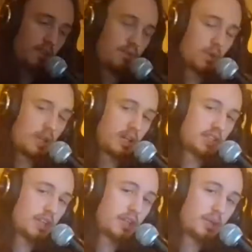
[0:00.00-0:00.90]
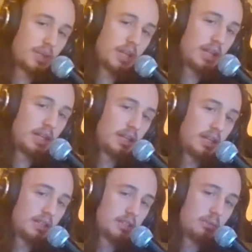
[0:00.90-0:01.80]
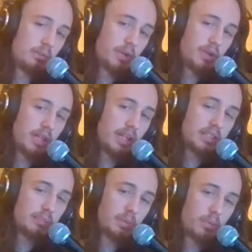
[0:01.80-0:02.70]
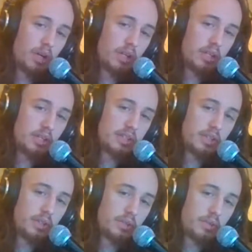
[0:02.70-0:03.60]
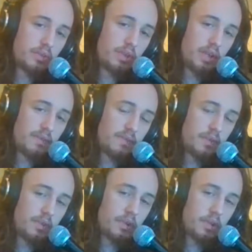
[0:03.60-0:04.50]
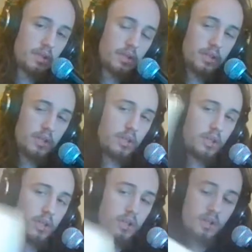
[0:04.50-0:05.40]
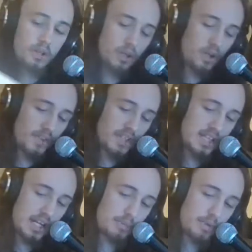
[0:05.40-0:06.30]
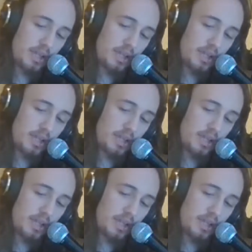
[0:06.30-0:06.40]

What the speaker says: 4 lines on our ukulele. So remember, our ukulele is numbered 1, 2, 3, and 4. On the tab on